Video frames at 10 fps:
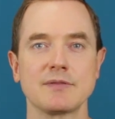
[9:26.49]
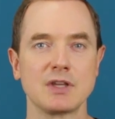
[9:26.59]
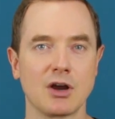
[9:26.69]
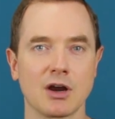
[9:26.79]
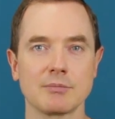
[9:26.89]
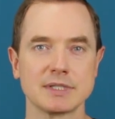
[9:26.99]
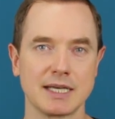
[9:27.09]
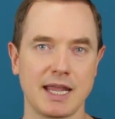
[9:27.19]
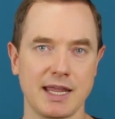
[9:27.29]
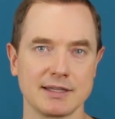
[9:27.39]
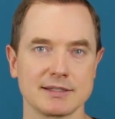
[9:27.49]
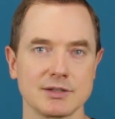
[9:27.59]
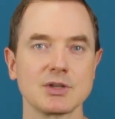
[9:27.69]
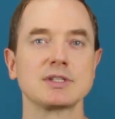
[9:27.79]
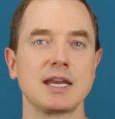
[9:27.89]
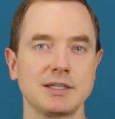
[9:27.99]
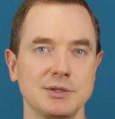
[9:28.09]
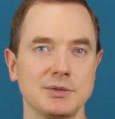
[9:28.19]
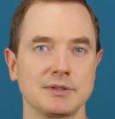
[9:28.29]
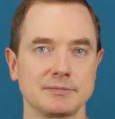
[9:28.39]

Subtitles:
the arms and hands, so stay tuned.